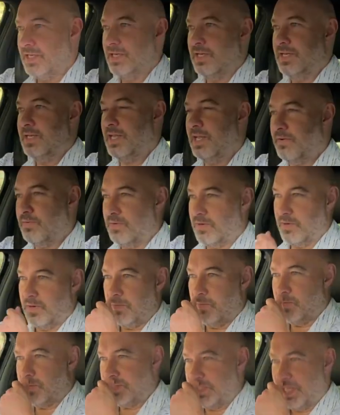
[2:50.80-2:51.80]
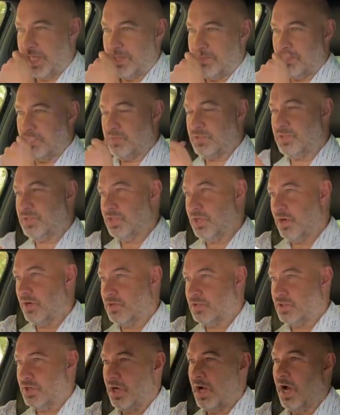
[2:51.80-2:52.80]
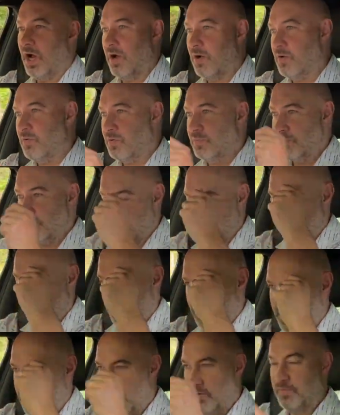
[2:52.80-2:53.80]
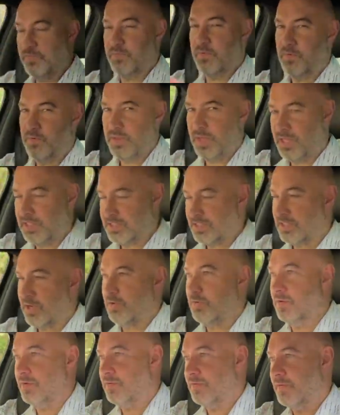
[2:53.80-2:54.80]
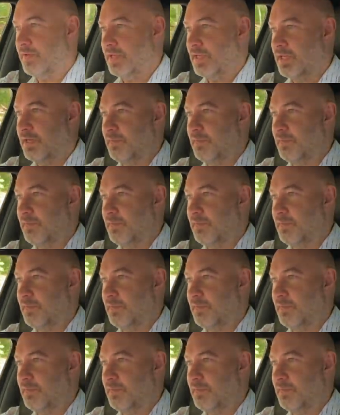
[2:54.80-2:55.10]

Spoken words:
Now, I wasn't able to charge at home, and we'll go through that solar thing in a